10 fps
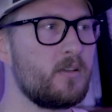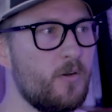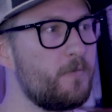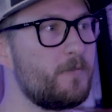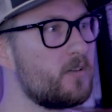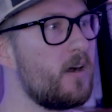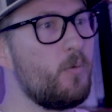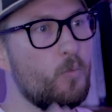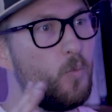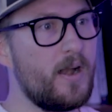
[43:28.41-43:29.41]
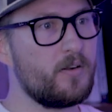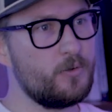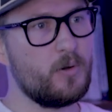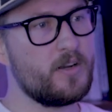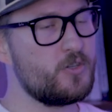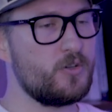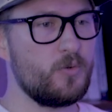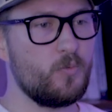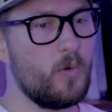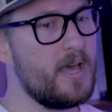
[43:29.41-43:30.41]
figure out where you want to shoot
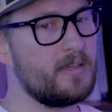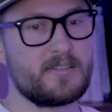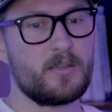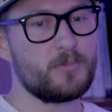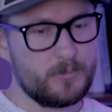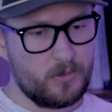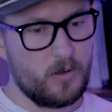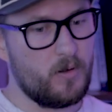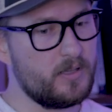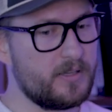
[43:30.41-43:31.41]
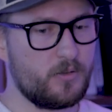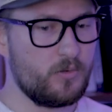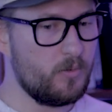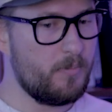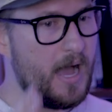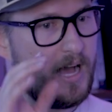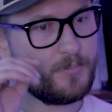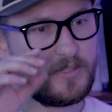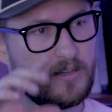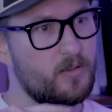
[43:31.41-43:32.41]
and when. Like sometimes I'll go on like Google
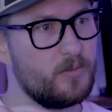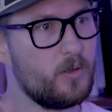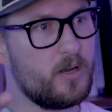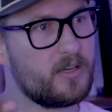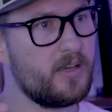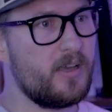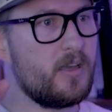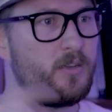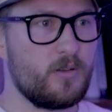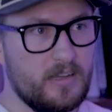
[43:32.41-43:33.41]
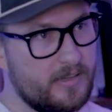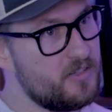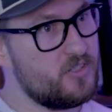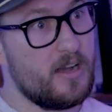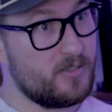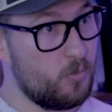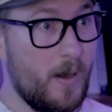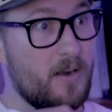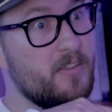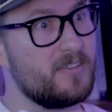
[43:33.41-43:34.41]
Maps and I'll look. You can like adjust
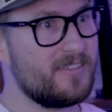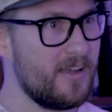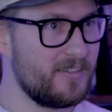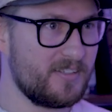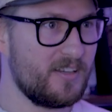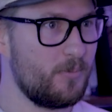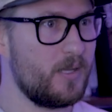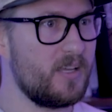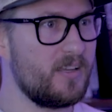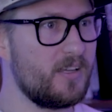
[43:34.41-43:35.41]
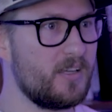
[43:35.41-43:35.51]
where the sun's gonna be.